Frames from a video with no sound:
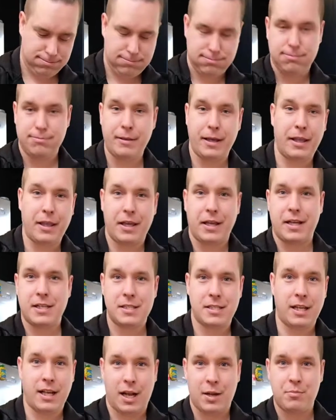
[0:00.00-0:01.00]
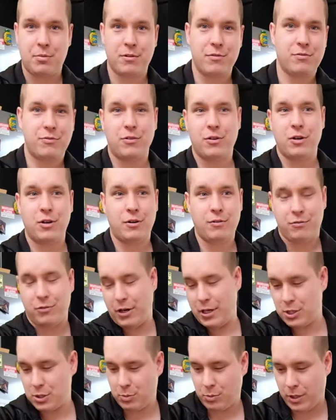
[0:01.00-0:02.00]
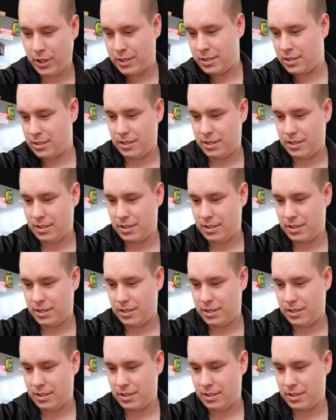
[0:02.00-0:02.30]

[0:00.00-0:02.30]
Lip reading: Yeah, like I said, I prefer French press.